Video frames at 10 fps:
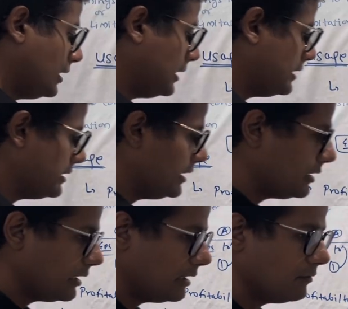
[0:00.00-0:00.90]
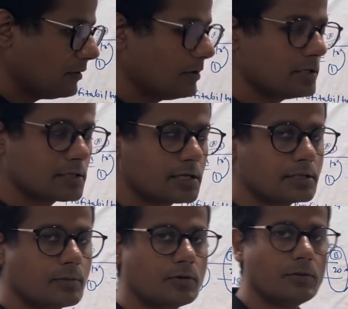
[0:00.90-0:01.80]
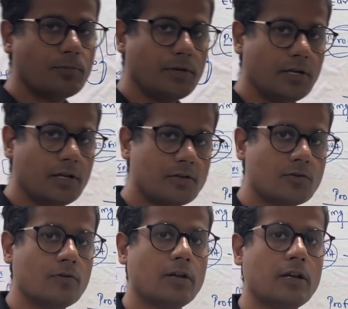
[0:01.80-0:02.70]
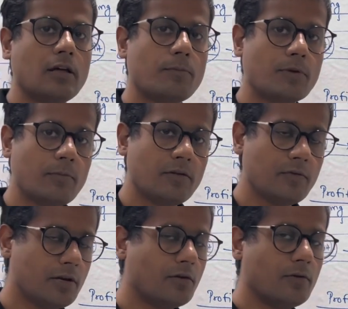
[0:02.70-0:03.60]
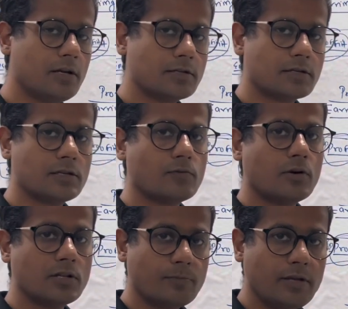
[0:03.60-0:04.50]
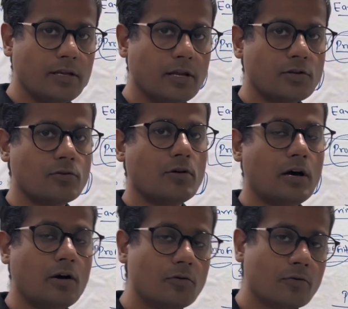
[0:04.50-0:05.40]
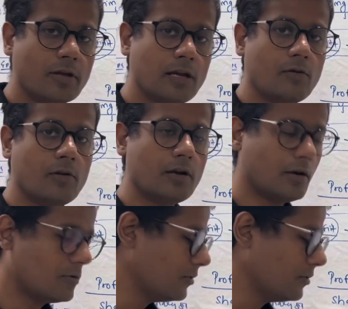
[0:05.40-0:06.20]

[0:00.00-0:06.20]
in detail we will discuss about the PE ratio. In the upcoming video we'll discuss what is PE ratio, how to calculate, how to